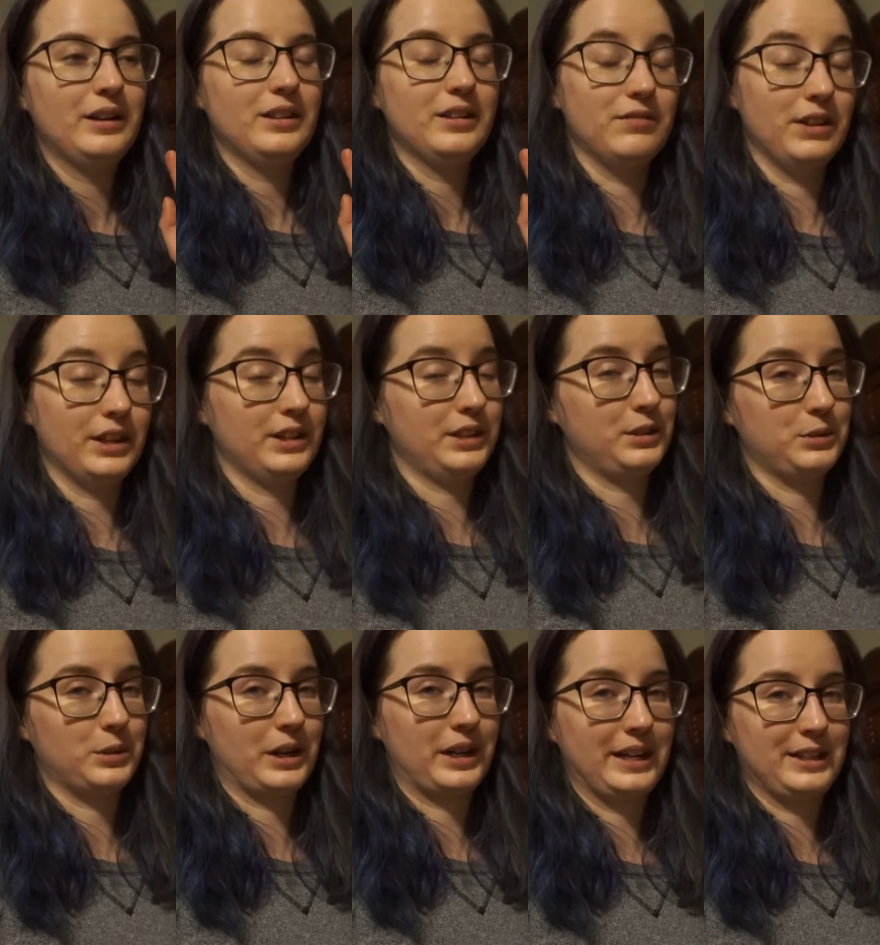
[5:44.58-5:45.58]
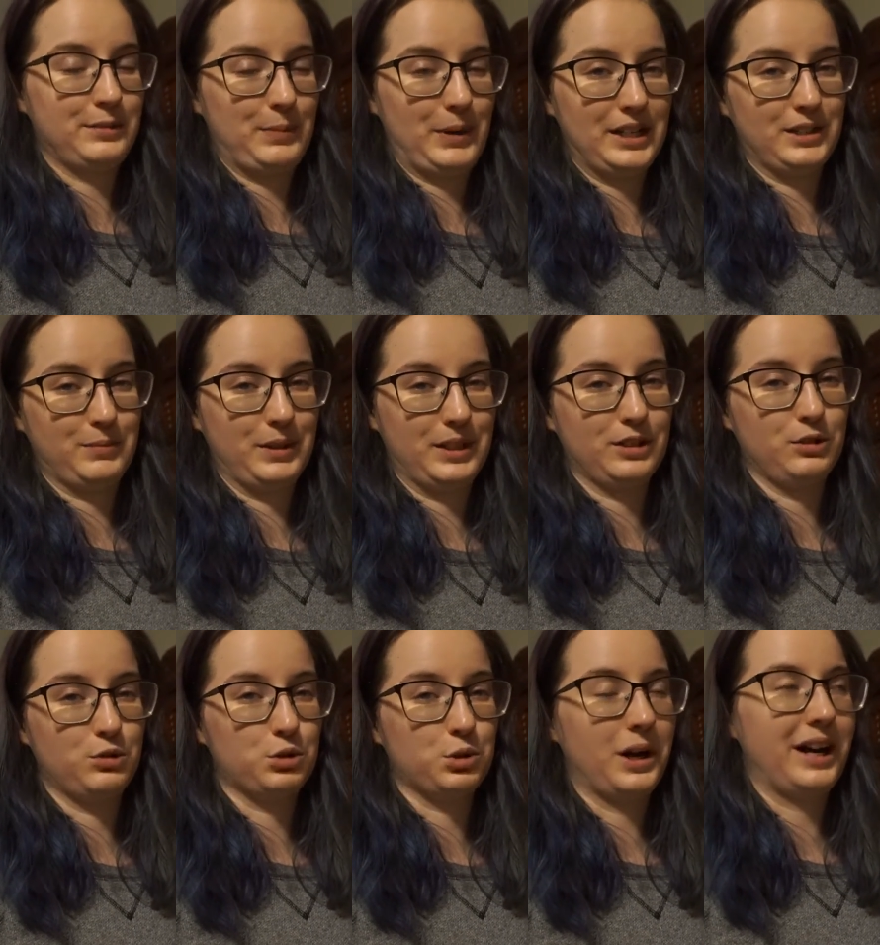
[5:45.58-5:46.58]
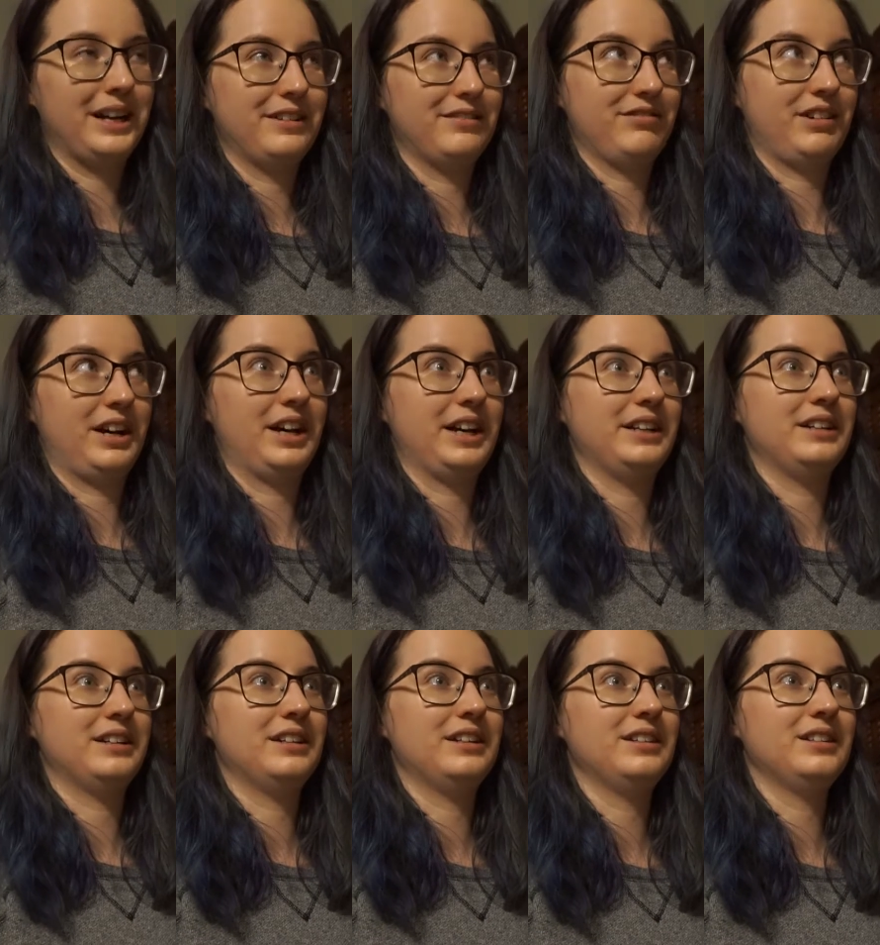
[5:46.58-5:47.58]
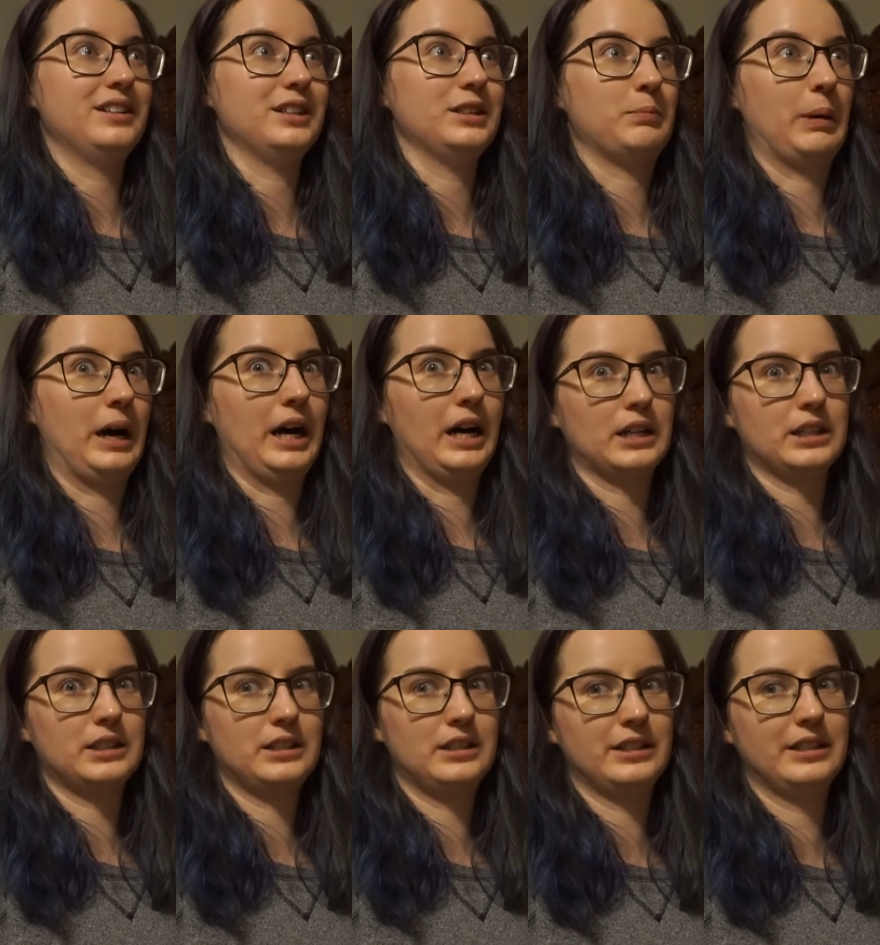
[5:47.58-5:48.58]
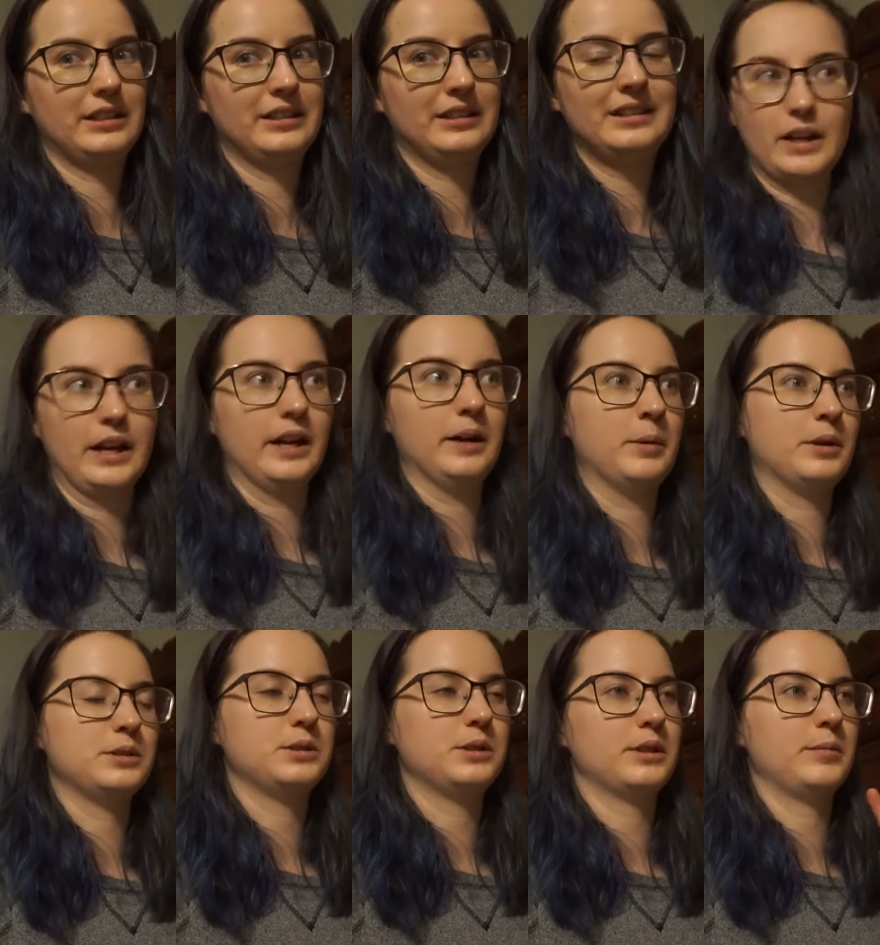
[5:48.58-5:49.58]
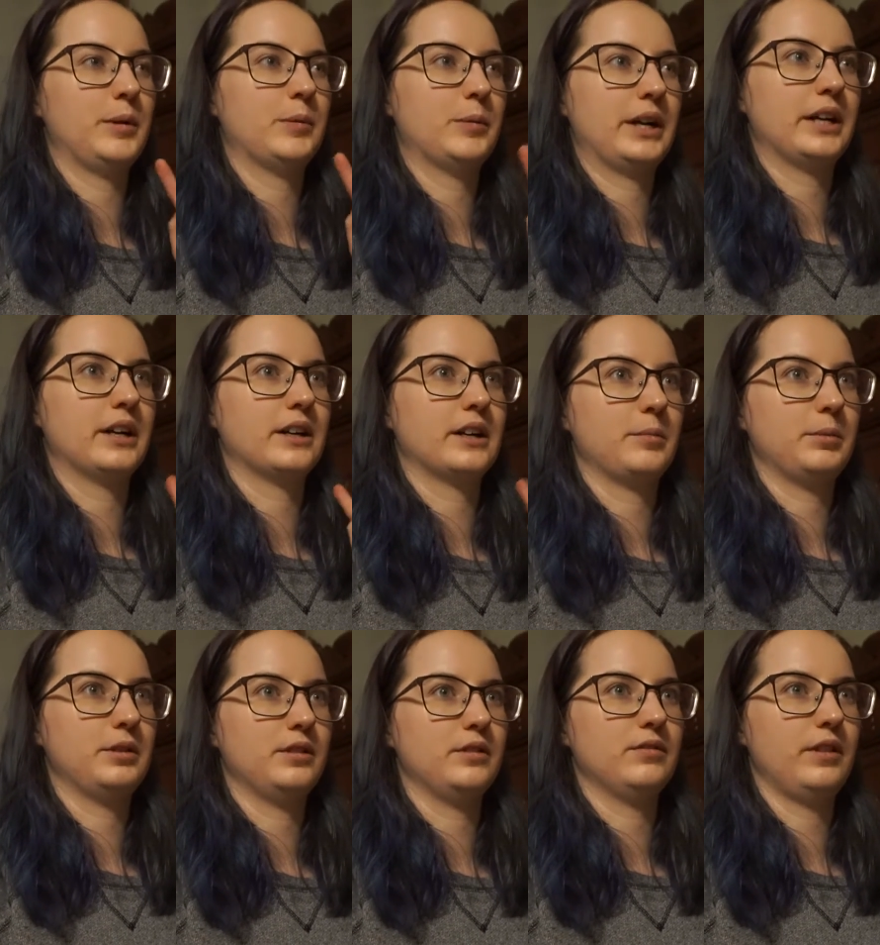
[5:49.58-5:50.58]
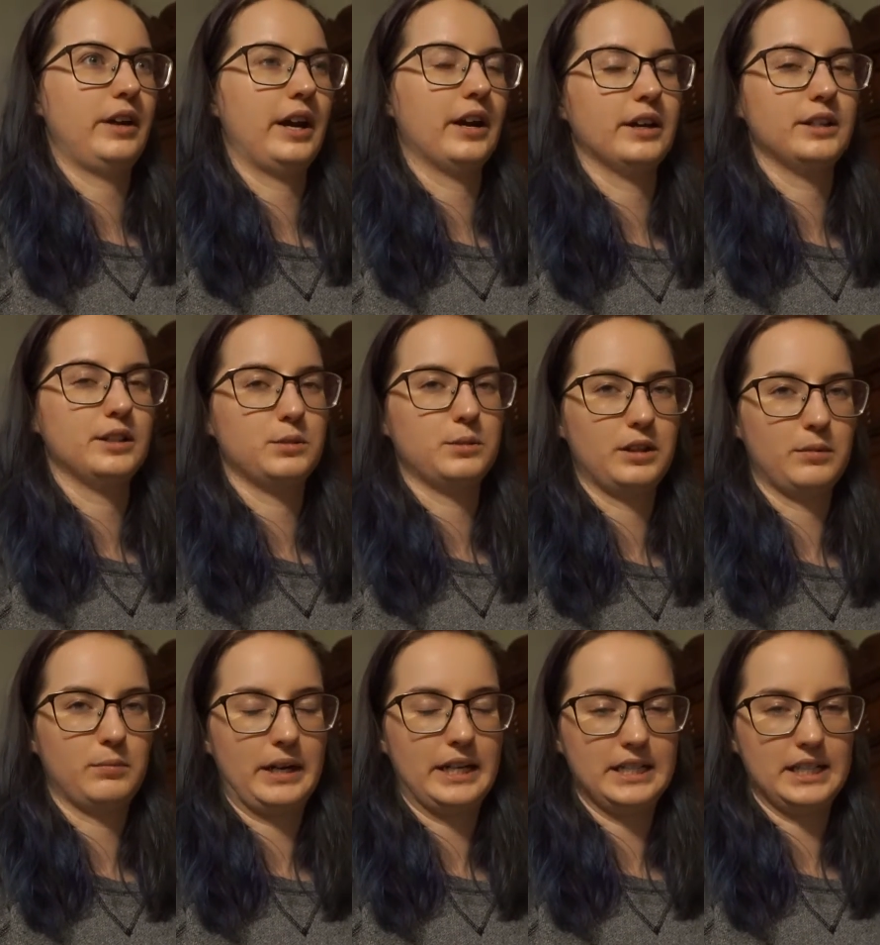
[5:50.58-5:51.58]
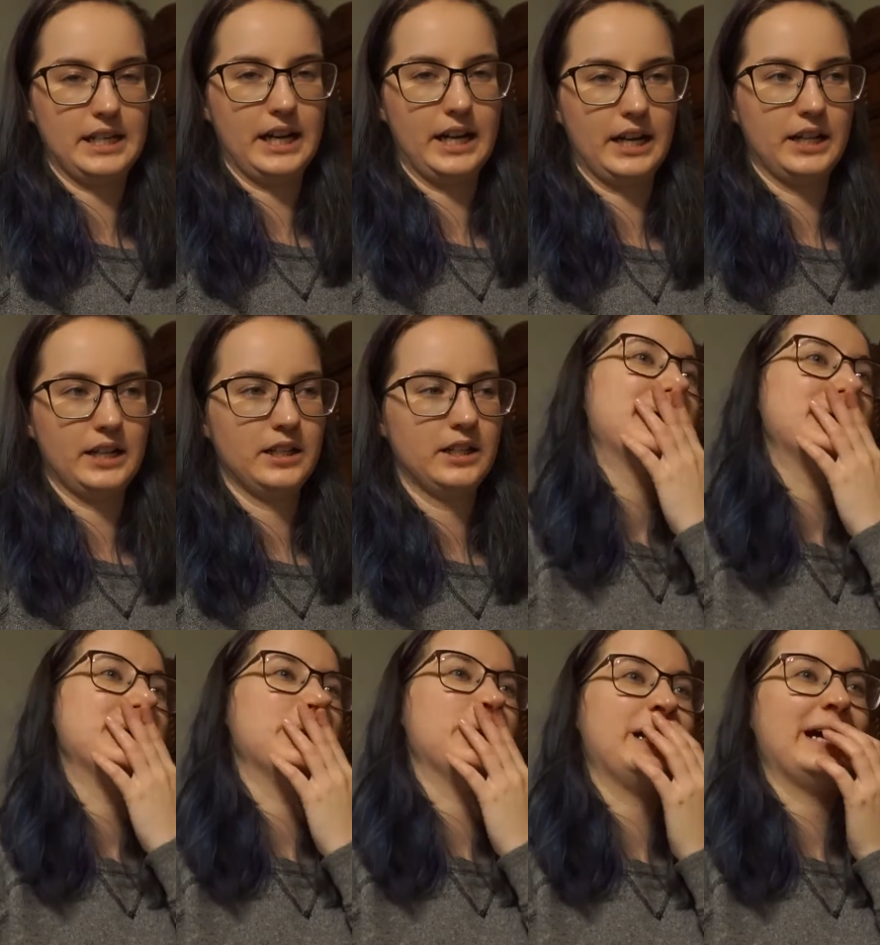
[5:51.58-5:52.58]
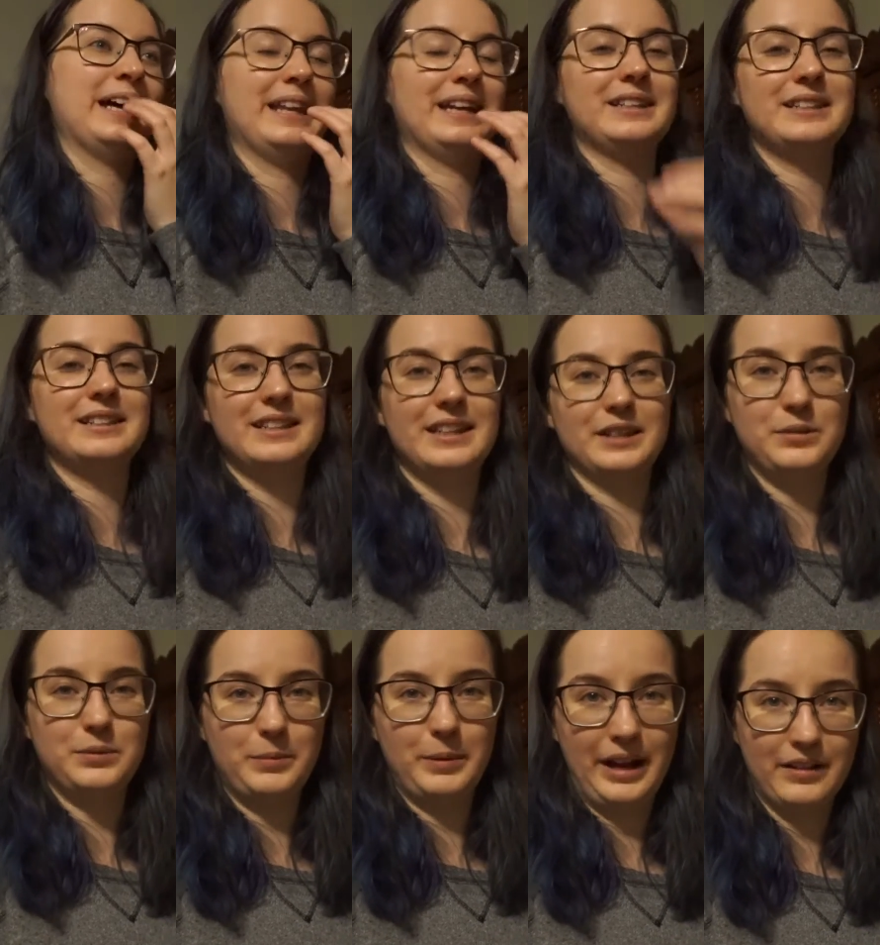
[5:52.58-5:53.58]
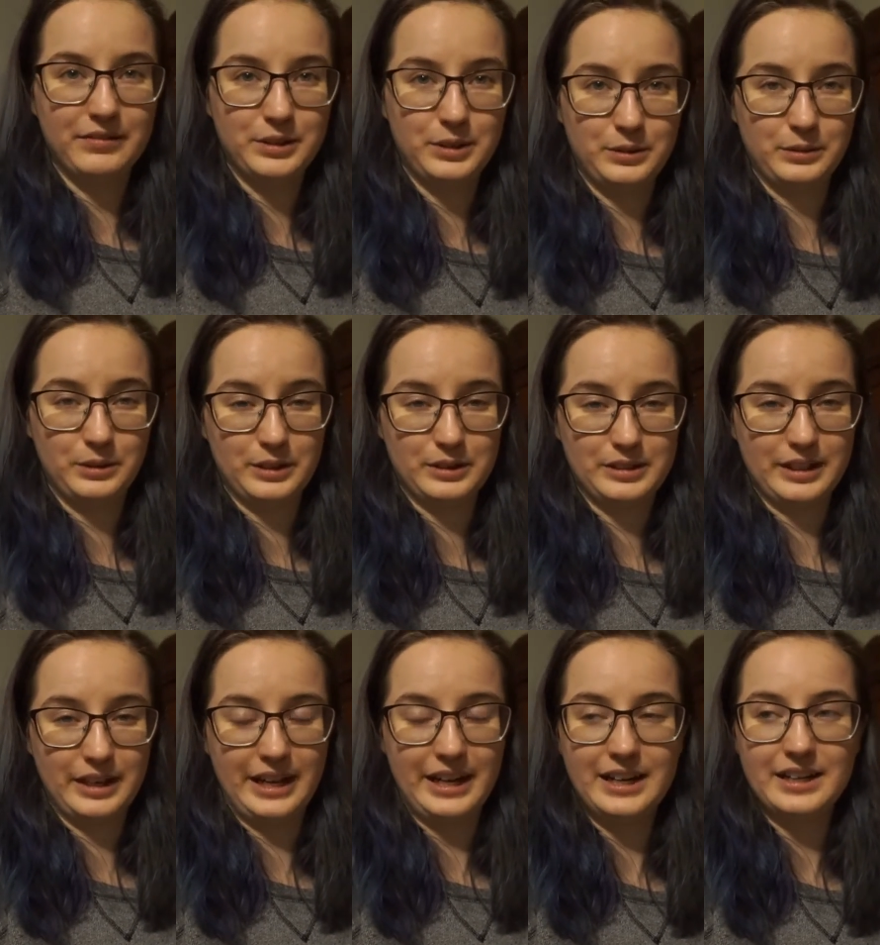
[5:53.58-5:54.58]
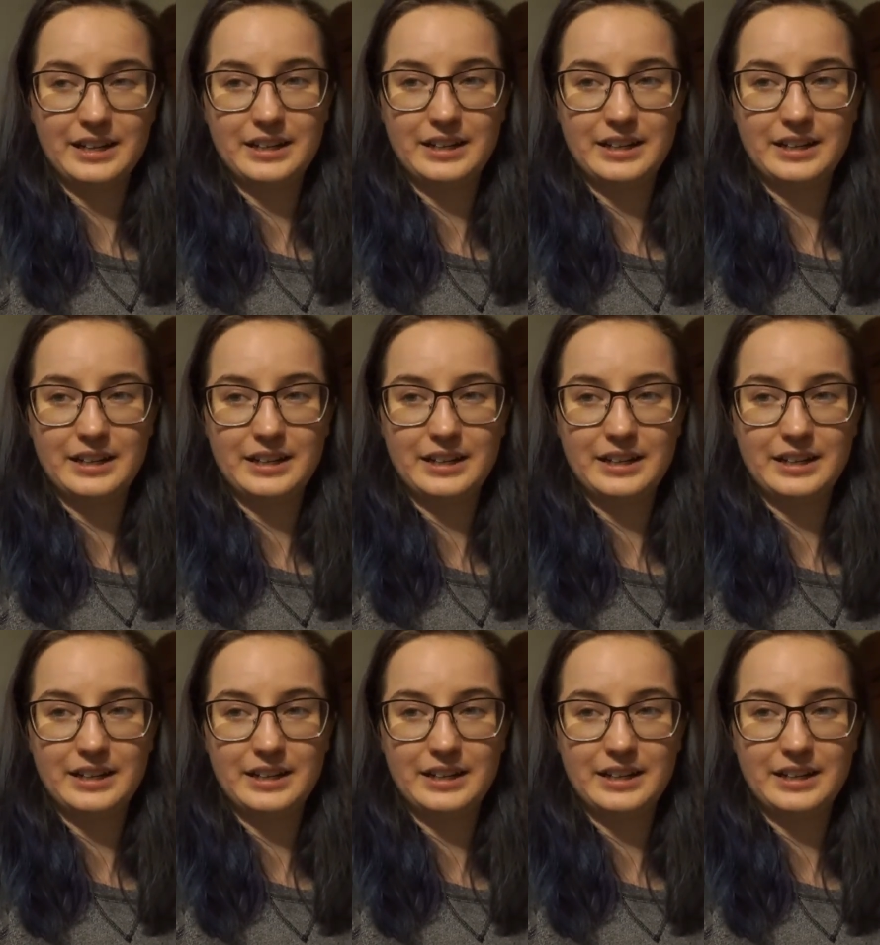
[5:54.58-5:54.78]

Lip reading: the very disorganized basement to try and find this box. I'm also going to be running a couple of errands with my dad. So yeah, that's what my afternoon looks like.